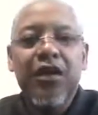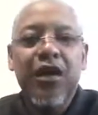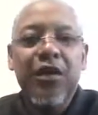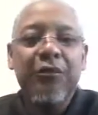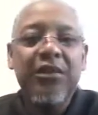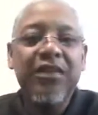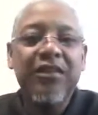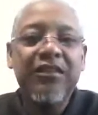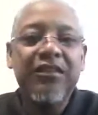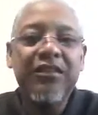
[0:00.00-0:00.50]

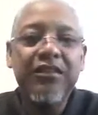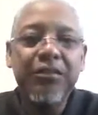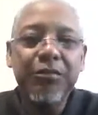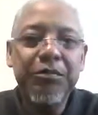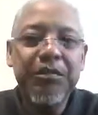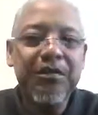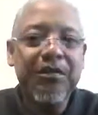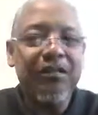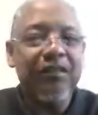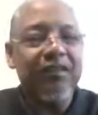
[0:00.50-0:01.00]
But in this
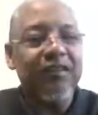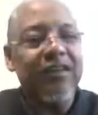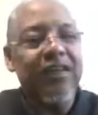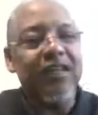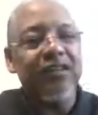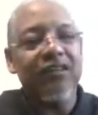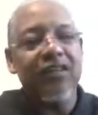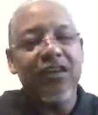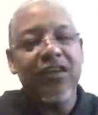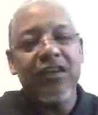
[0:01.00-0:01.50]
particular
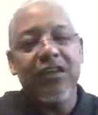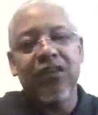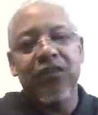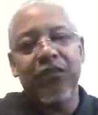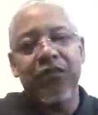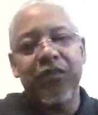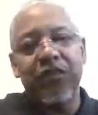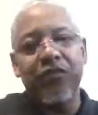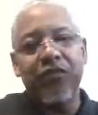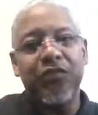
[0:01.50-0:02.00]
case,
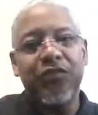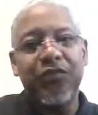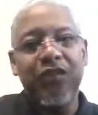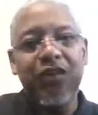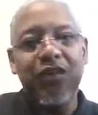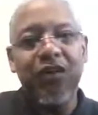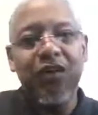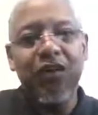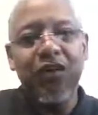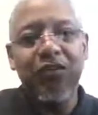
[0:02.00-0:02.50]
when you
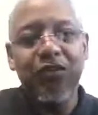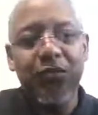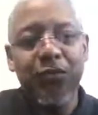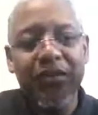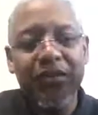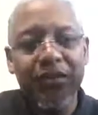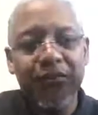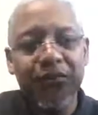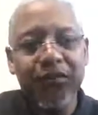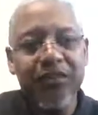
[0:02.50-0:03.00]
start off
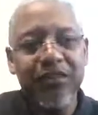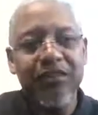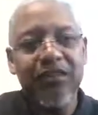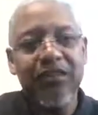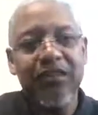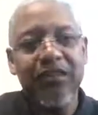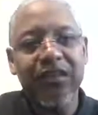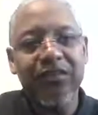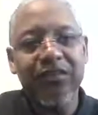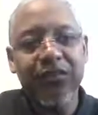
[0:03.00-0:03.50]
with a fixed
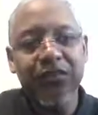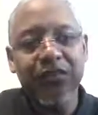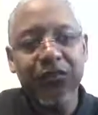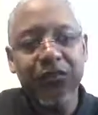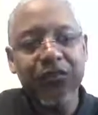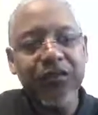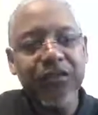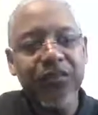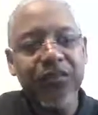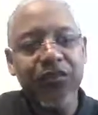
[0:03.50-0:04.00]
index
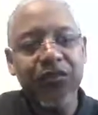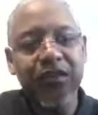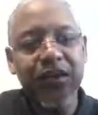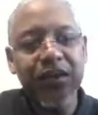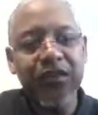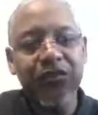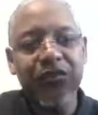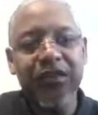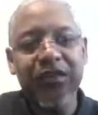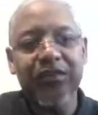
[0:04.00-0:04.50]
annuity, you
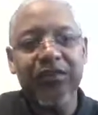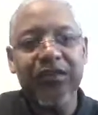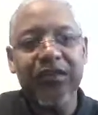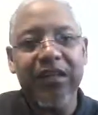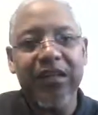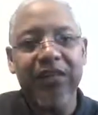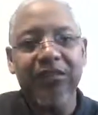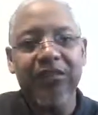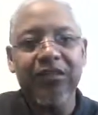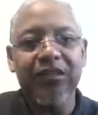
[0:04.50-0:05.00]
have
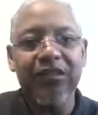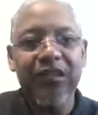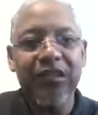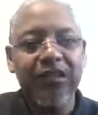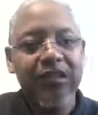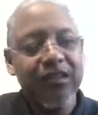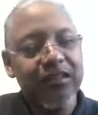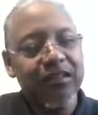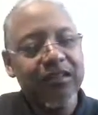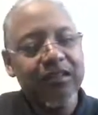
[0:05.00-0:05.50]
100,000,
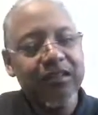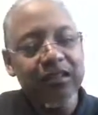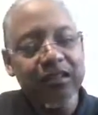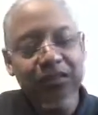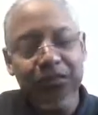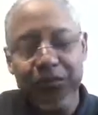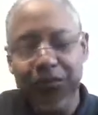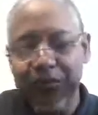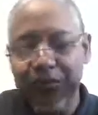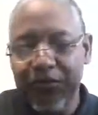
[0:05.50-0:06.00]
the
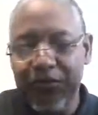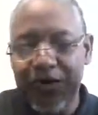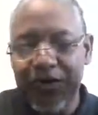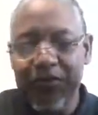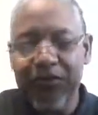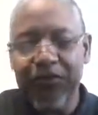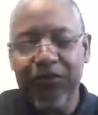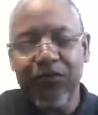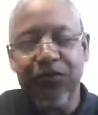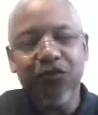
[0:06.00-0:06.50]
S&P
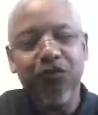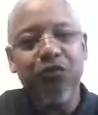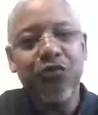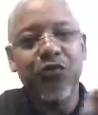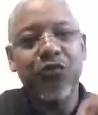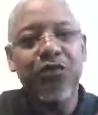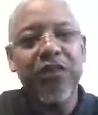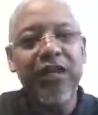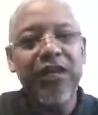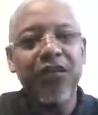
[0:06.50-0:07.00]
500
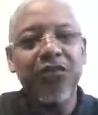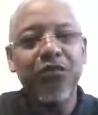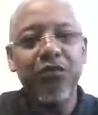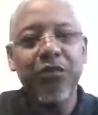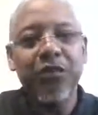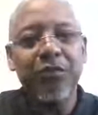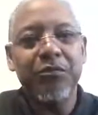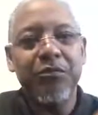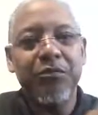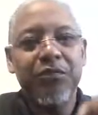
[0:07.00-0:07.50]
goes down
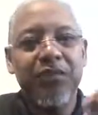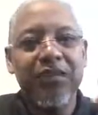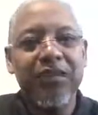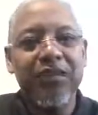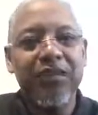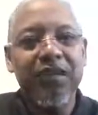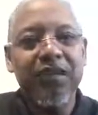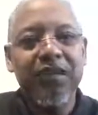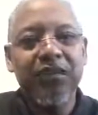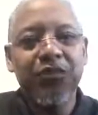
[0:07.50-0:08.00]

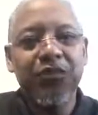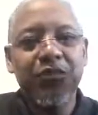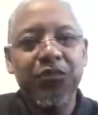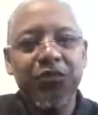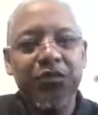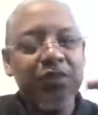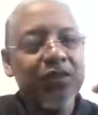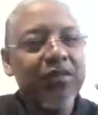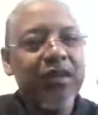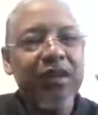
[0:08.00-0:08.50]
20%, you
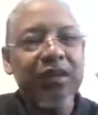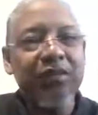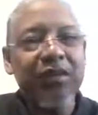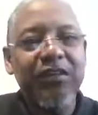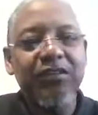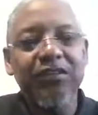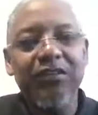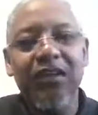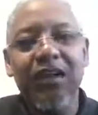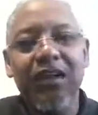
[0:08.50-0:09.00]
still have
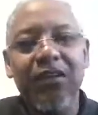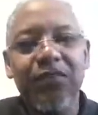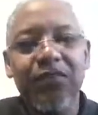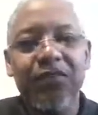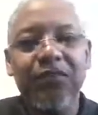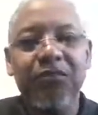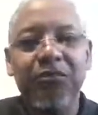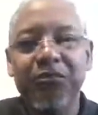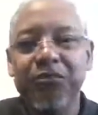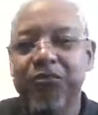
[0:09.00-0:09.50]

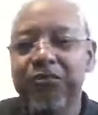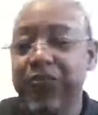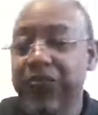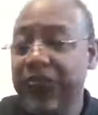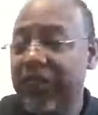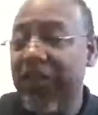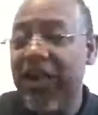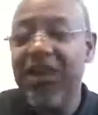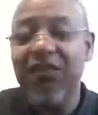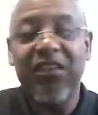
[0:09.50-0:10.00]
100,000.
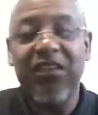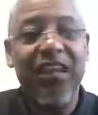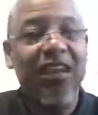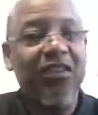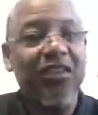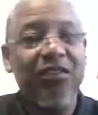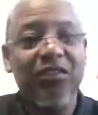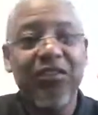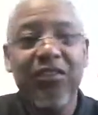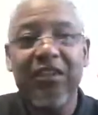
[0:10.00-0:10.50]
You haven't
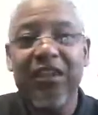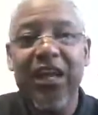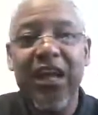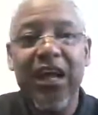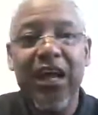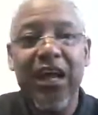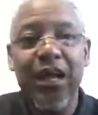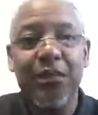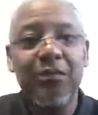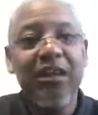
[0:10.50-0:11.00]
lost a
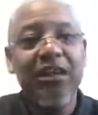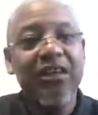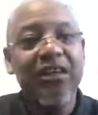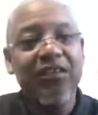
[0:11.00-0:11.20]
dime.